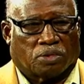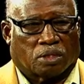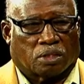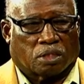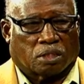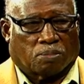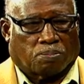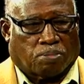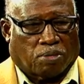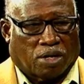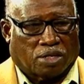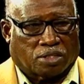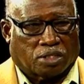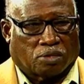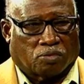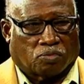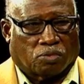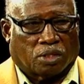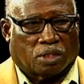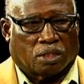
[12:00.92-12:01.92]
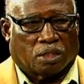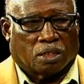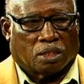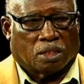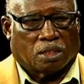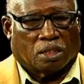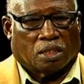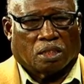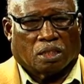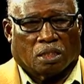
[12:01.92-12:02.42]
depressing when
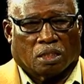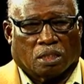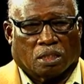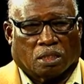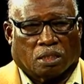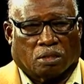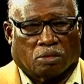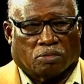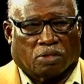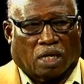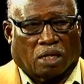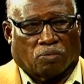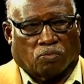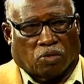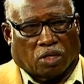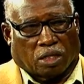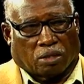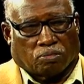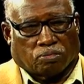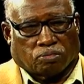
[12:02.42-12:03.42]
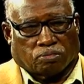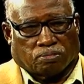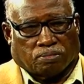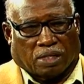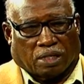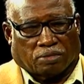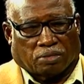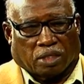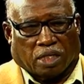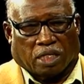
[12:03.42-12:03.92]
I waited
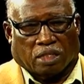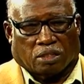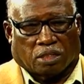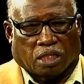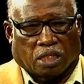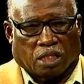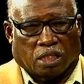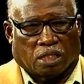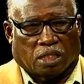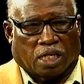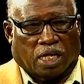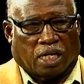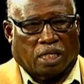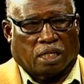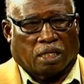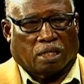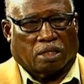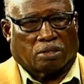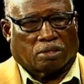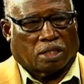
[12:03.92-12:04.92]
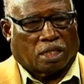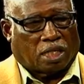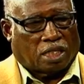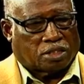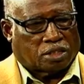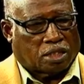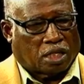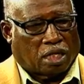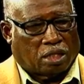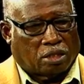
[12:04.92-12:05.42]
about 1990. I
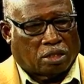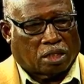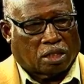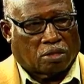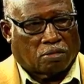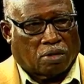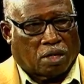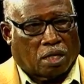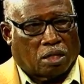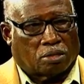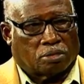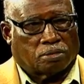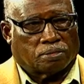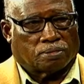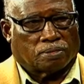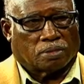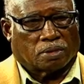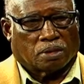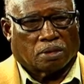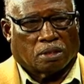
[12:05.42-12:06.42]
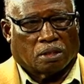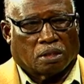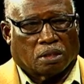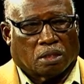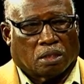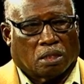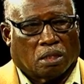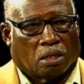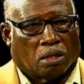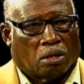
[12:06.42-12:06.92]
started looking around.
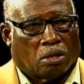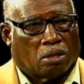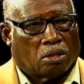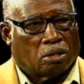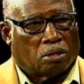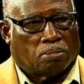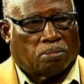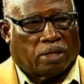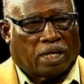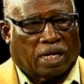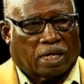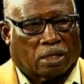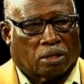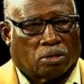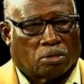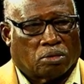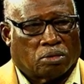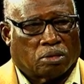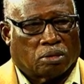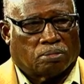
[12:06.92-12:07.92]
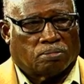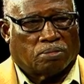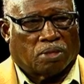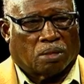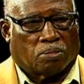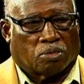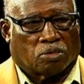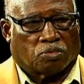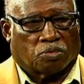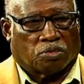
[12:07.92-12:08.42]
All the black older
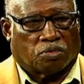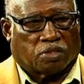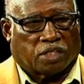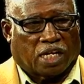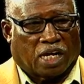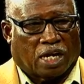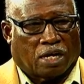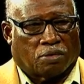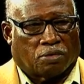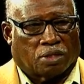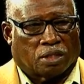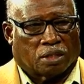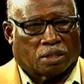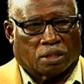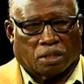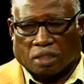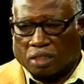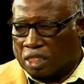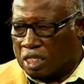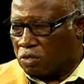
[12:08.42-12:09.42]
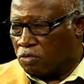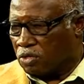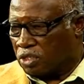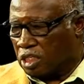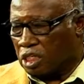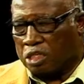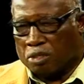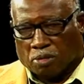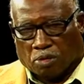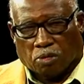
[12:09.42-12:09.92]
members were retiring, and there weren't
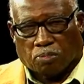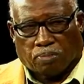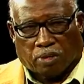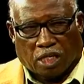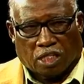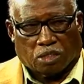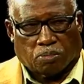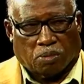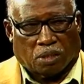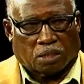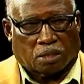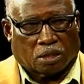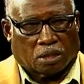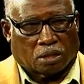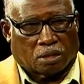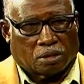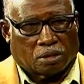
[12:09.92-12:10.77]
any replacements.